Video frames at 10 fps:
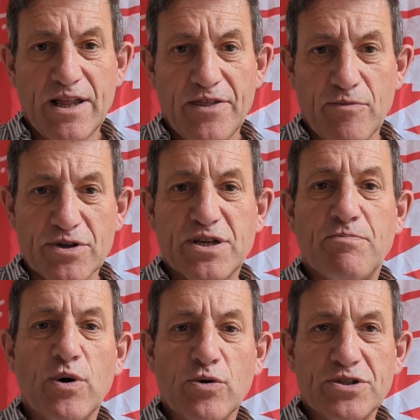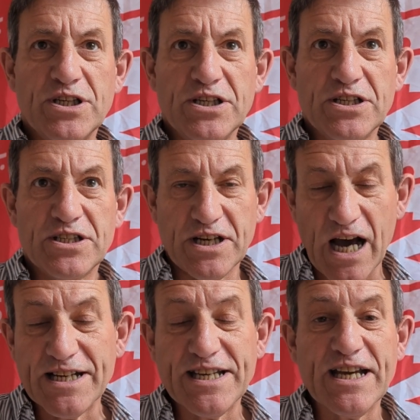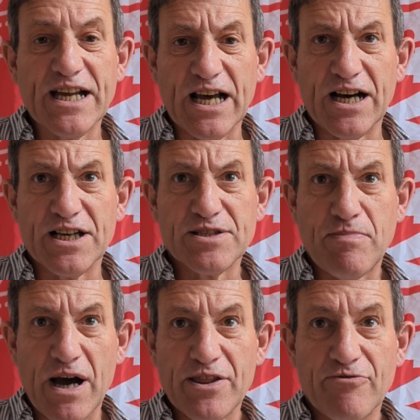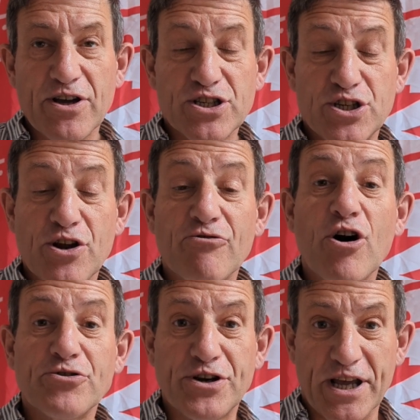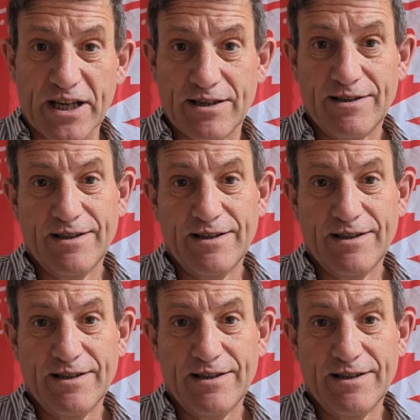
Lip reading: that were supported and idealised by the rich Narodnik